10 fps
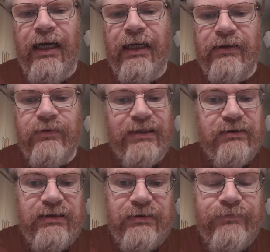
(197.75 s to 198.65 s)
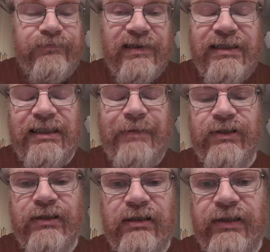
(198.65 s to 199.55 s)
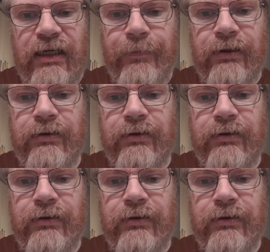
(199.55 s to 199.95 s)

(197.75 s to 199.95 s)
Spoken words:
And, well, the price keeps on going up.